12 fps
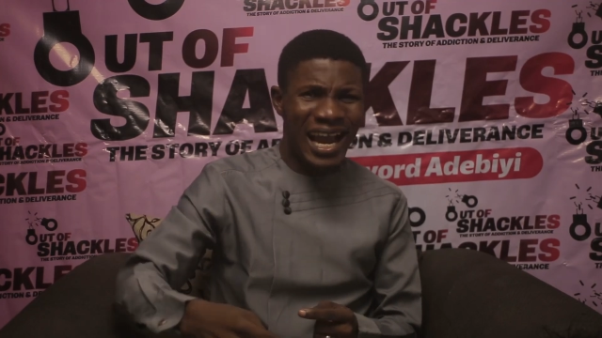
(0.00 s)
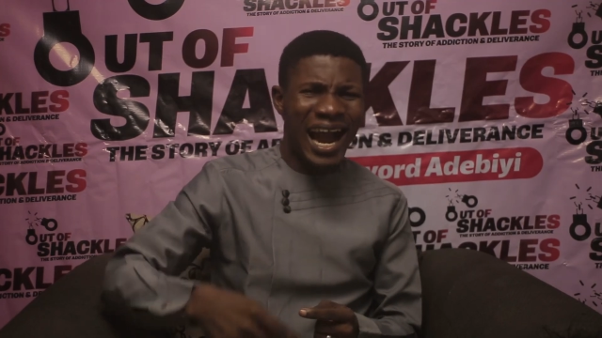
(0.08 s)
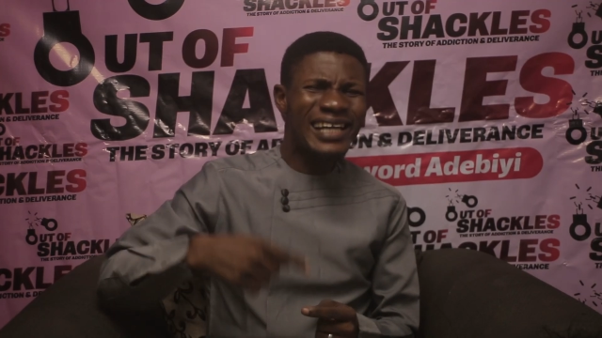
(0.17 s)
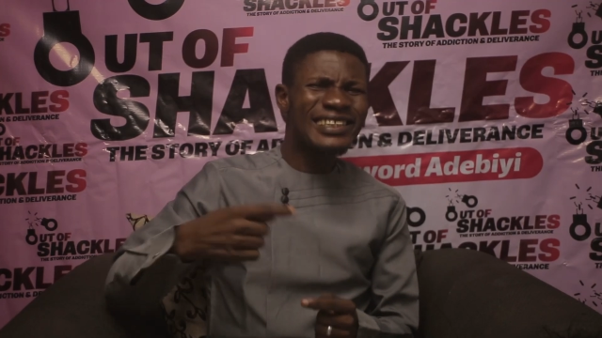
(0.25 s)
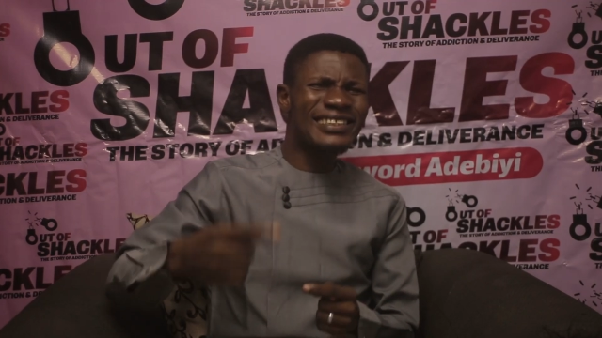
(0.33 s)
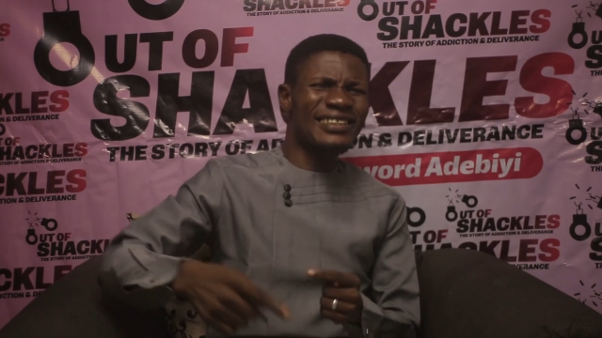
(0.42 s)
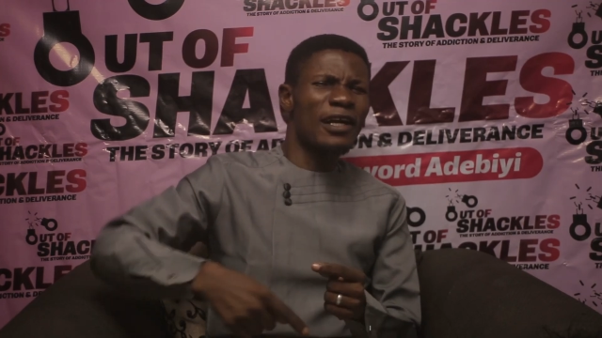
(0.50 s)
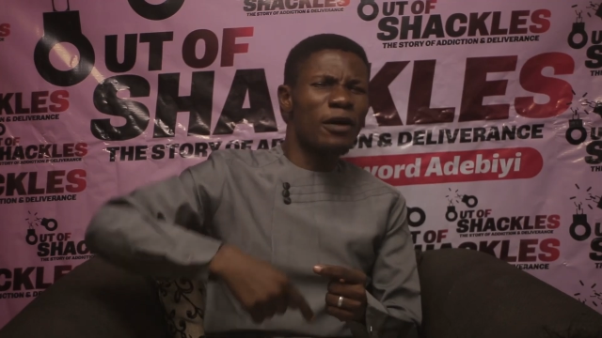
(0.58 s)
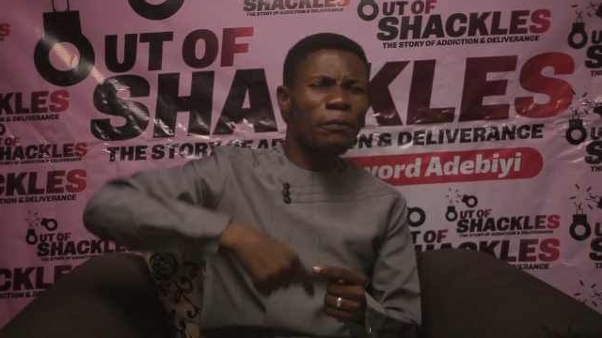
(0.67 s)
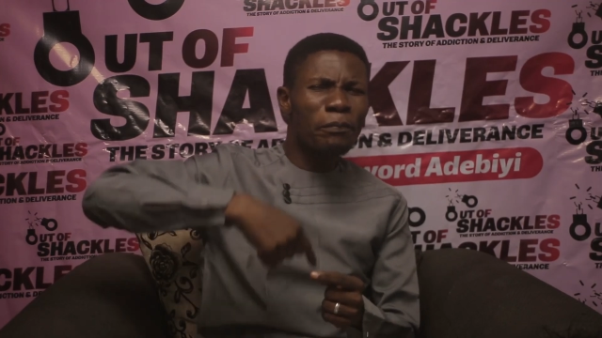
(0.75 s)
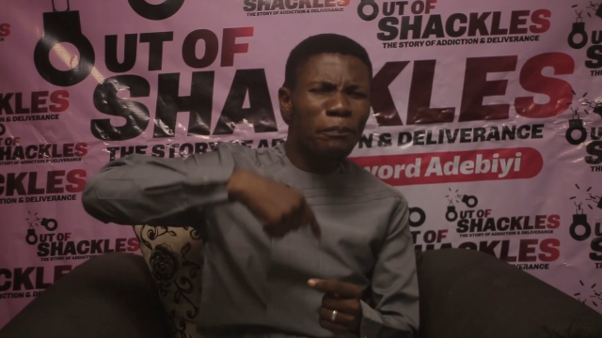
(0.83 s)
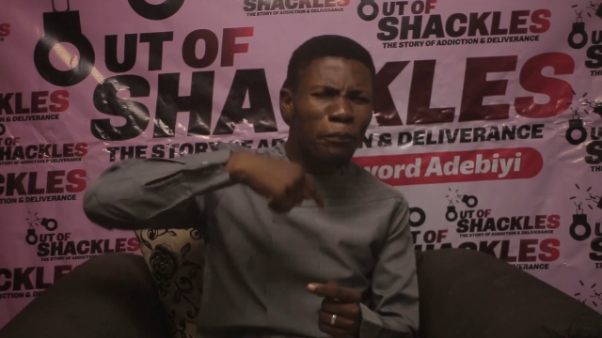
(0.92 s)
And it
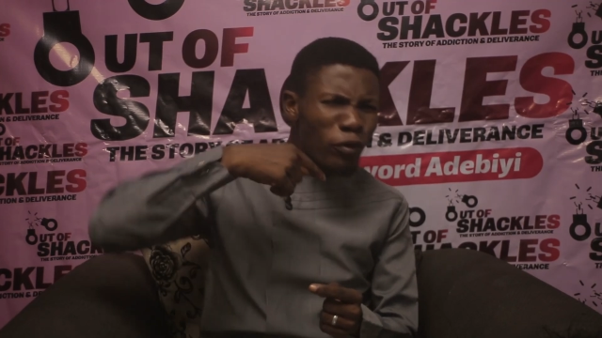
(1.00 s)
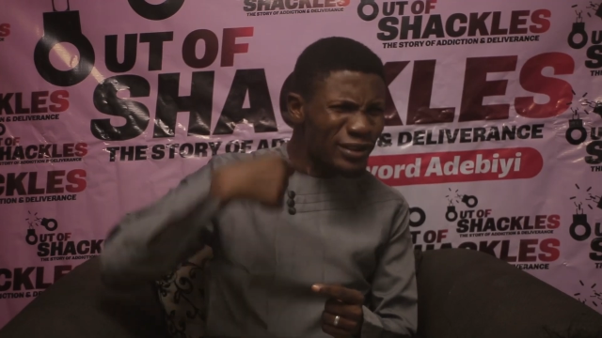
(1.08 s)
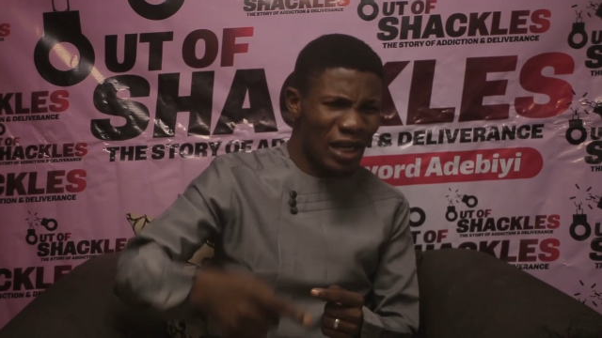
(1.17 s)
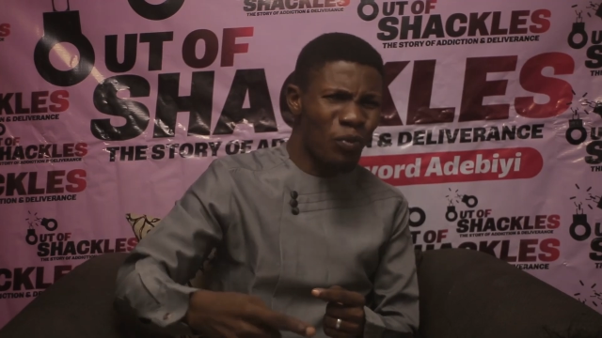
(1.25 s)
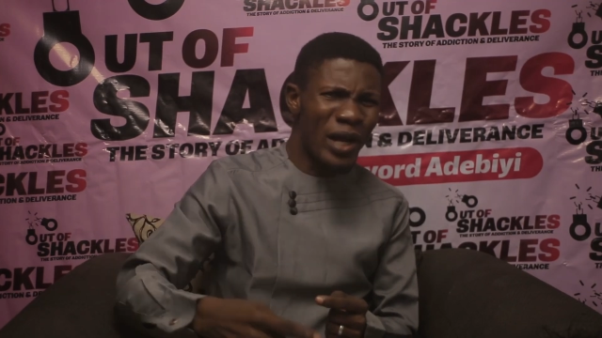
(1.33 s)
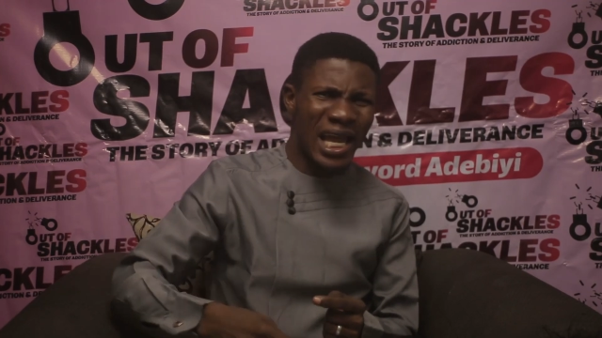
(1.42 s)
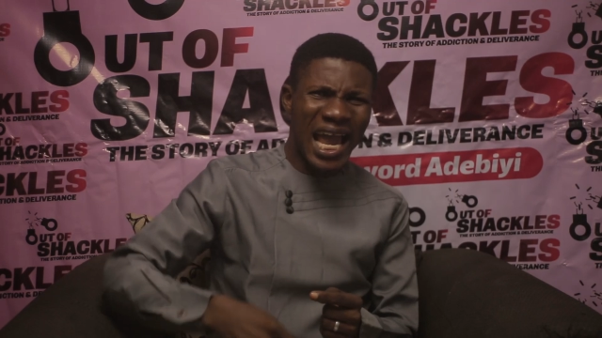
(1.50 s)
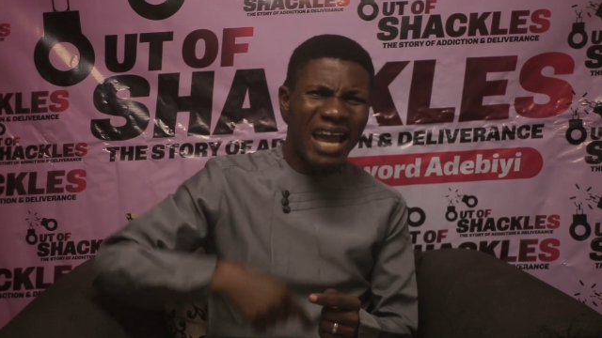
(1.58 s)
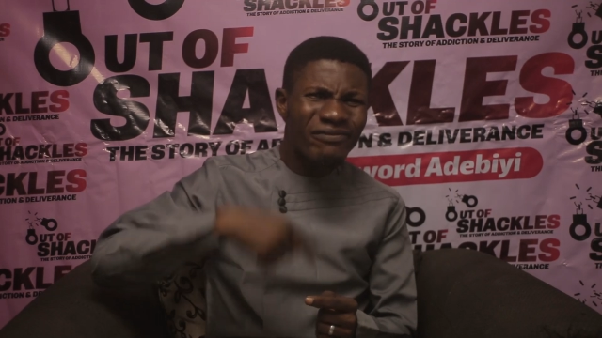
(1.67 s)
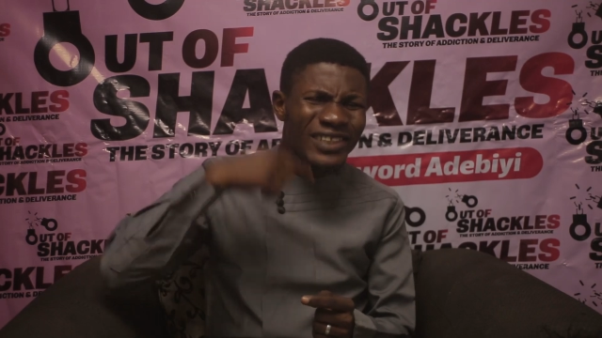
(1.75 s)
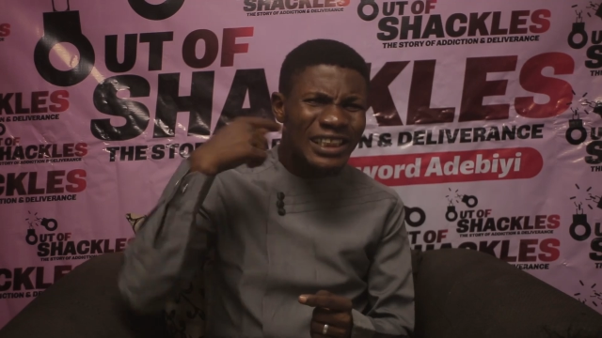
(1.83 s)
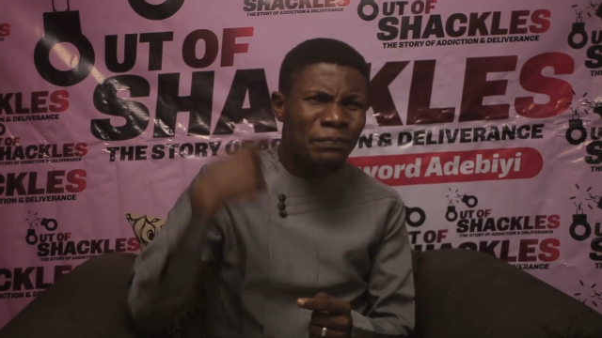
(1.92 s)
puts away
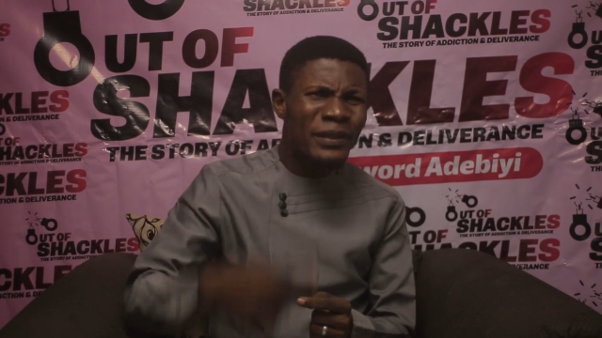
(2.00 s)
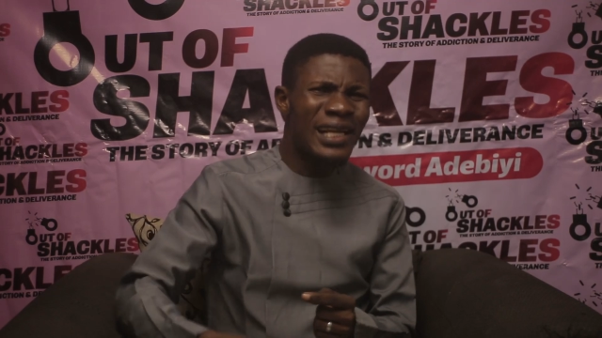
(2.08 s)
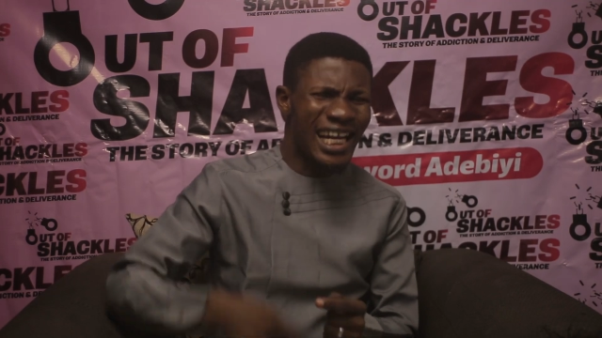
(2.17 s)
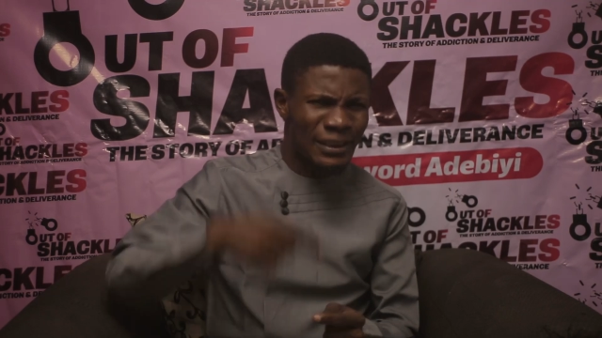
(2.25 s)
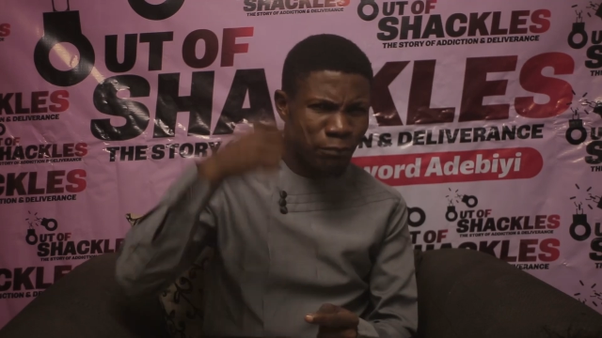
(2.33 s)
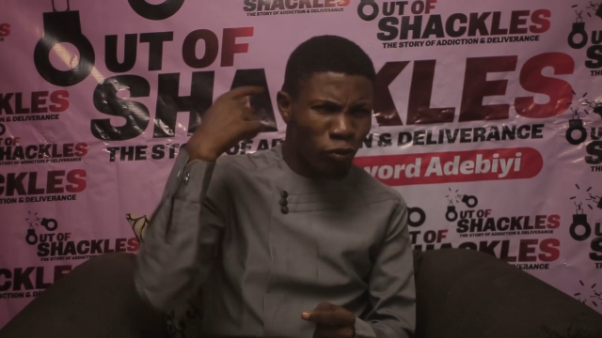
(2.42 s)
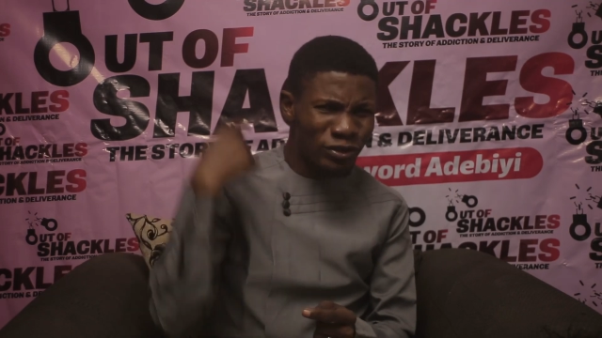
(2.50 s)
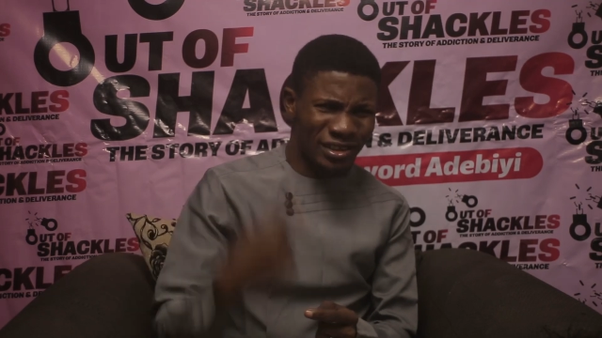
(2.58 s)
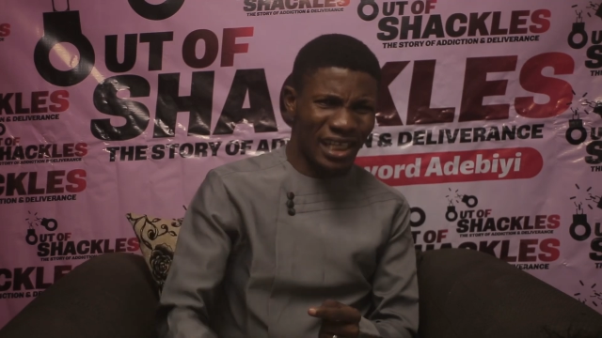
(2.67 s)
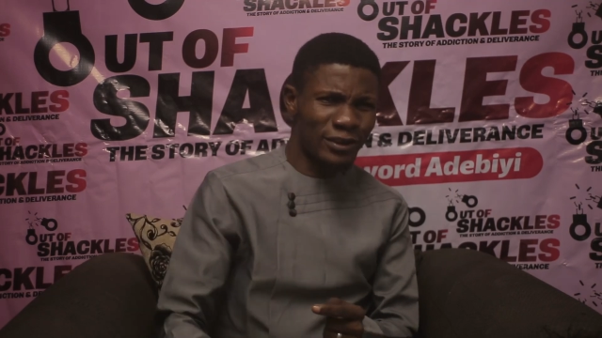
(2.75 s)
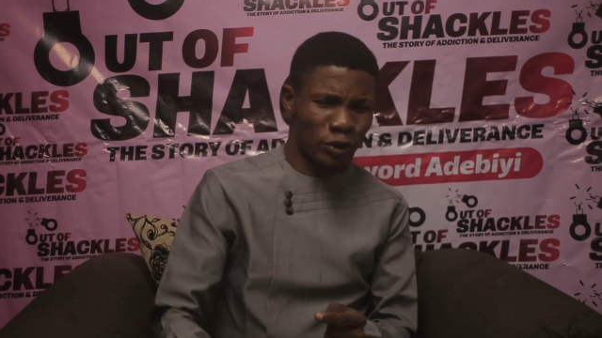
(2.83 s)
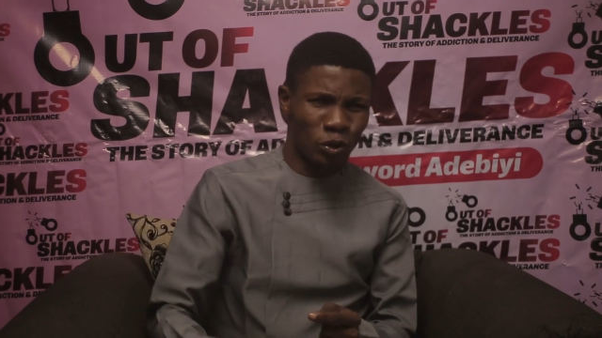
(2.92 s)
every spirit that has
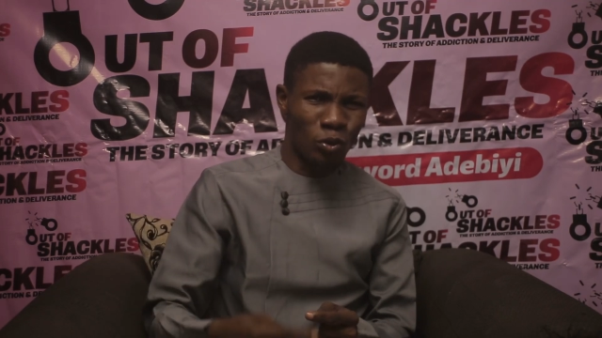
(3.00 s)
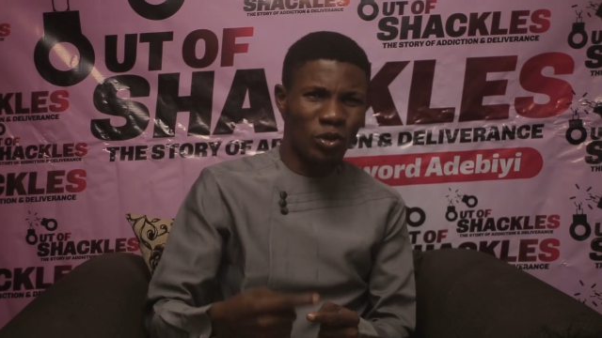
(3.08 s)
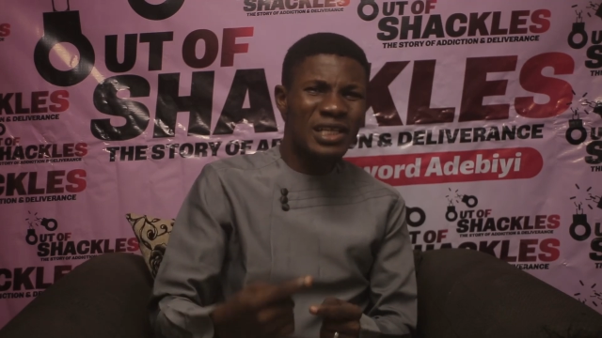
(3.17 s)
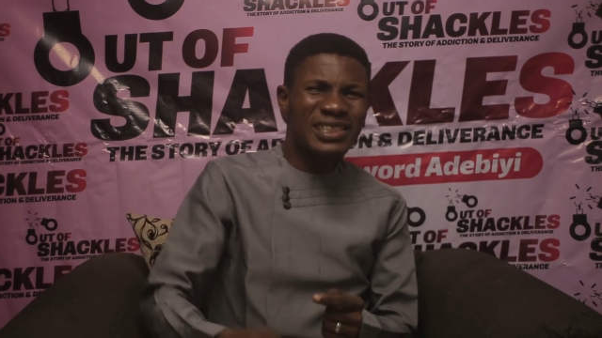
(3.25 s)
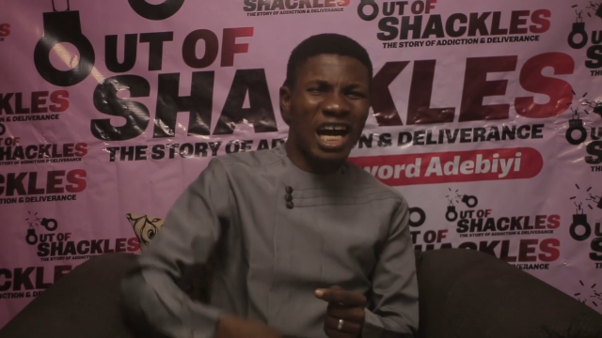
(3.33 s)
possessed you,